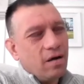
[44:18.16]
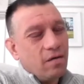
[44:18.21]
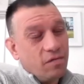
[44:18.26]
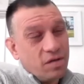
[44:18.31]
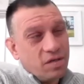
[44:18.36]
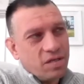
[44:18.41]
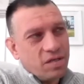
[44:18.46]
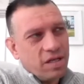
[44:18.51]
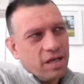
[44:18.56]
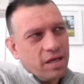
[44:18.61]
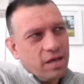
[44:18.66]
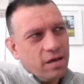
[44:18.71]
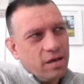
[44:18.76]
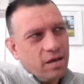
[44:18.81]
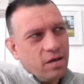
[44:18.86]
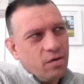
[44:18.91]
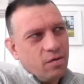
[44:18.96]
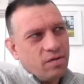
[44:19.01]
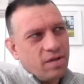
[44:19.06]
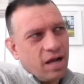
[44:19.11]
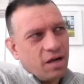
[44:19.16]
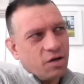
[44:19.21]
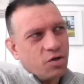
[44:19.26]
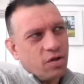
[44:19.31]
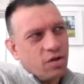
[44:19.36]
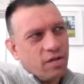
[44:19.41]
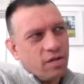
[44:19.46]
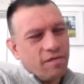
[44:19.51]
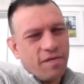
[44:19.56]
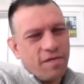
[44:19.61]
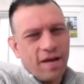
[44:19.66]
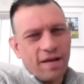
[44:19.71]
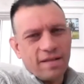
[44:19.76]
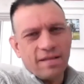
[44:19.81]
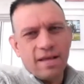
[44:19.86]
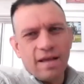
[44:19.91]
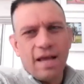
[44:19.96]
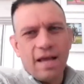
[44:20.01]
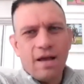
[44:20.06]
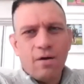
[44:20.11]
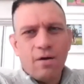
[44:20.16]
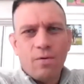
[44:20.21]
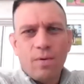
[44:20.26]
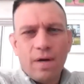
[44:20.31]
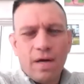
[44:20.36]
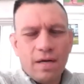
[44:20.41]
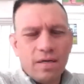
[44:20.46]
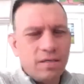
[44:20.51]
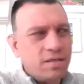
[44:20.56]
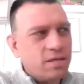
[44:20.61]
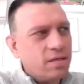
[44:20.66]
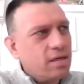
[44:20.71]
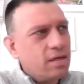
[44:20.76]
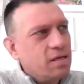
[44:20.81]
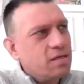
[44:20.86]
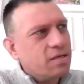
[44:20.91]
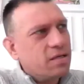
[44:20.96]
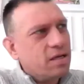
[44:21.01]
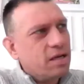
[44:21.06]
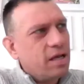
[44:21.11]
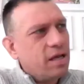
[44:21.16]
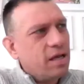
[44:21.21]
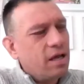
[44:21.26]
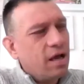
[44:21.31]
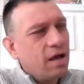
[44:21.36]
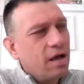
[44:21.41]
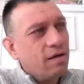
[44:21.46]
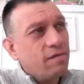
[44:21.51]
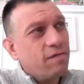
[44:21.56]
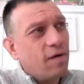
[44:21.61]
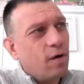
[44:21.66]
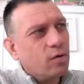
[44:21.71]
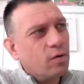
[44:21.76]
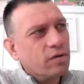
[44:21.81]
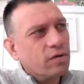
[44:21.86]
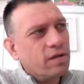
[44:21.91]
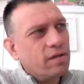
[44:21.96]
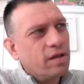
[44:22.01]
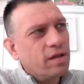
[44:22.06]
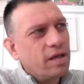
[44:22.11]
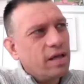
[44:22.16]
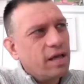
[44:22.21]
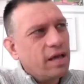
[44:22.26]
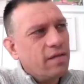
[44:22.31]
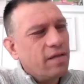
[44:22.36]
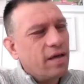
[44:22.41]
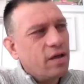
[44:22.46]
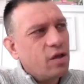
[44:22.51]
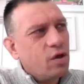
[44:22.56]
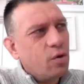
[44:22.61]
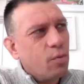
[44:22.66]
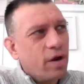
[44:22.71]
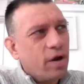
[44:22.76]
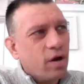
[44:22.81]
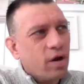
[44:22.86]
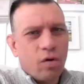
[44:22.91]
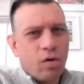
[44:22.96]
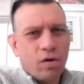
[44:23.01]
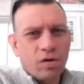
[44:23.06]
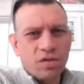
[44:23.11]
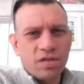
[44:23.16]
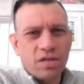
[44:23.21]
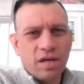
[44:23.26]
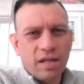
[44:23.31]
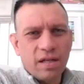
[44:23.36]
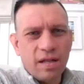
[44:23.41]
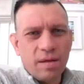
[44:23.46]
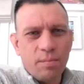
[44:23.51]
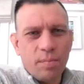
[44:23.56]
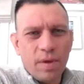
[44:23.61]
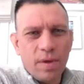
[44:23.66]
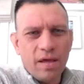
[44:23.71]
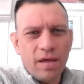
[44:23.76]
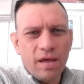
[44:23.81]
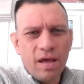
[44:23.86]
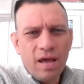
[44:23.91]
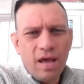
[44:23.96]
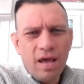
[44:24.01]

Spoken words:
Obviously you touched on the fact that how Sydney City folded the year that you went across to Olympic.